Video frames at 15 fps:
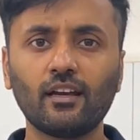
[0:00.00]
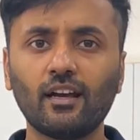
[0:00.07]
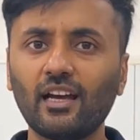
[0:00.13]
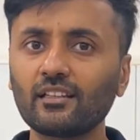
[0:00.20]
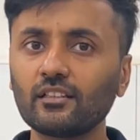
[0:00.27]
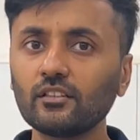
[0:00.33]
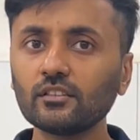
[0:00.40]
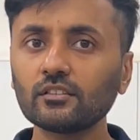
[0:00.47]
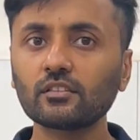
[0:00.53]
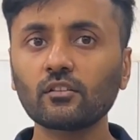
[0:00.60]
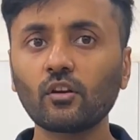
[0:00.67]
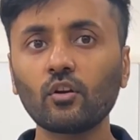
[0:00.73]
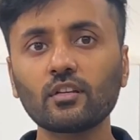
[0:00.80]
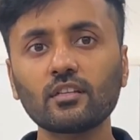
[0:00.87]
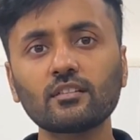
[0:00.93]
An earth
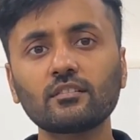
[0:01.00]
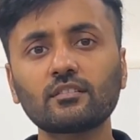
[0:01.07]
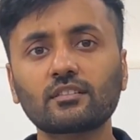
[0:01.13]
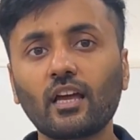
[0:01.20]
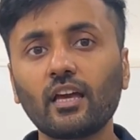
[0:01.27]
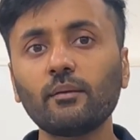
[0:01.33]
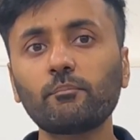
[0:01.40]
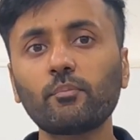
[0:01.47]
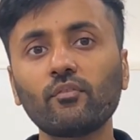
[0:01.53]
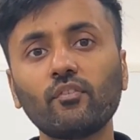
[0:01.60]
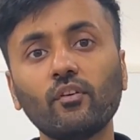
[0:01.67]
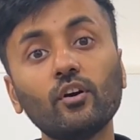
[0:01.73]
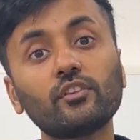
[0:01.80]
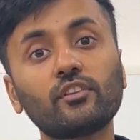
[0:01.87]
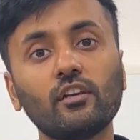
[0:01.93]
rod is a type of
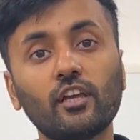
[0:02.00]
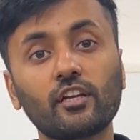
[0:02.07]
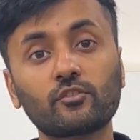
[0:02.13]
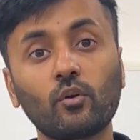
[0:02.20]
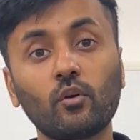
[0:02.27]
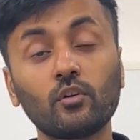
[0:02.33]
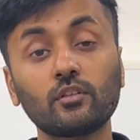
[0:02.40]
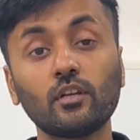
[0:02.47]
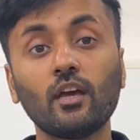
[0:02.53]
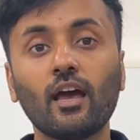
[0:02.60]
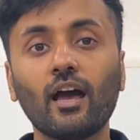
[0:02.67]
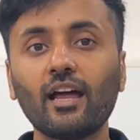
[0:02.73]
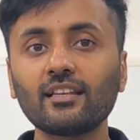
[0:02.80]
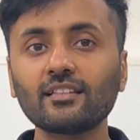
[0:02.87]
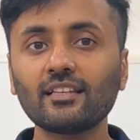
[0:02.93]
earth electrode
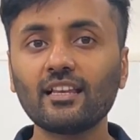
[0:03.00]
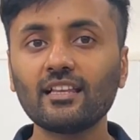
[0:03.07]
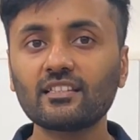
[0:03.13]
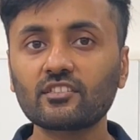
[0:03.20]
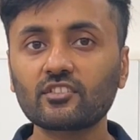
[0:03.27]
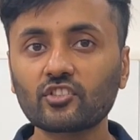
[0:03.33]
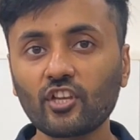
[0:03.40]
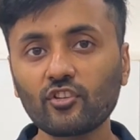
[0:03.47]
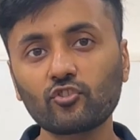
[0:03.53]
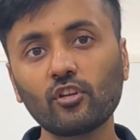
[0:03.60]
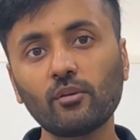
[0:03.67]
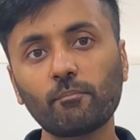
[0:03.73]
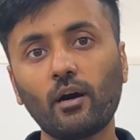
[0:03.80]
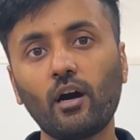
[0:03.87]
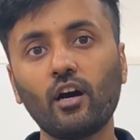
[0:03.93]
and is an
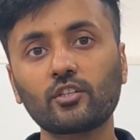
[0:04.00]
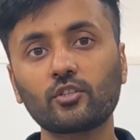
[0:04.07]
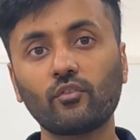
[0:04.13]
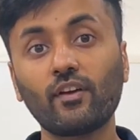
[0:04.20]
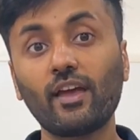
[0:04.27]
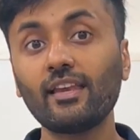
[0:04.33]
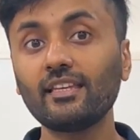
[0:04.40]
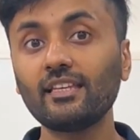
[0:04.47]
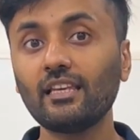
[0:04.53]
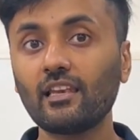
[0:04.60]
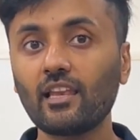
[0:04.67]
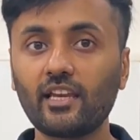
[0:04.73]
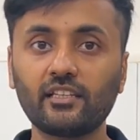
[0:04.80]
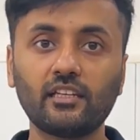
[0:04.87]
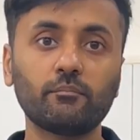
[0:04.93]
essential part of any
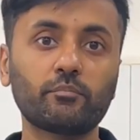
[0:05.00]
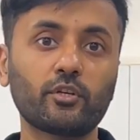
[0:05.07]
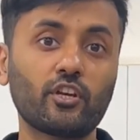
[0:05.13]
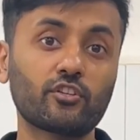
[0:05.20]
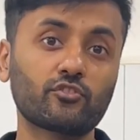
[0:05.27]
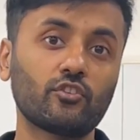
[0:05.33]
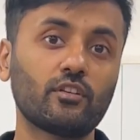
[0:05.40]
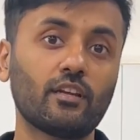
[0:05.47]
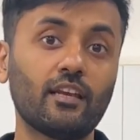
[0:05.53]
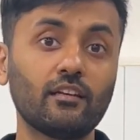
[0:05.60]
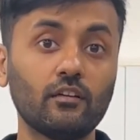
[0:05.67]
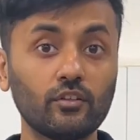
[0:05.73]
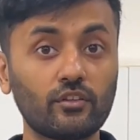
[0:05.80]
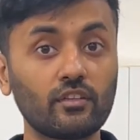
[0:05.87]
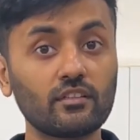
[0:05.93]
lightning protection and
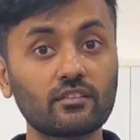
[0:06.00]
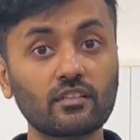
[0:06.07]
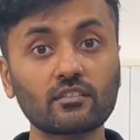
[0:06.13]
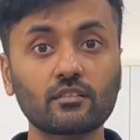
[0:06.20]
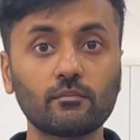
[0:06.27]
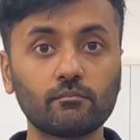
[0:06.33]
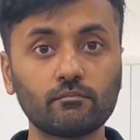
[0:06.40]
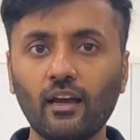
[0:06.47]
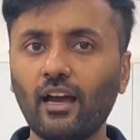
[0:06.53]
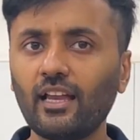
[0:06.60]
earthing system.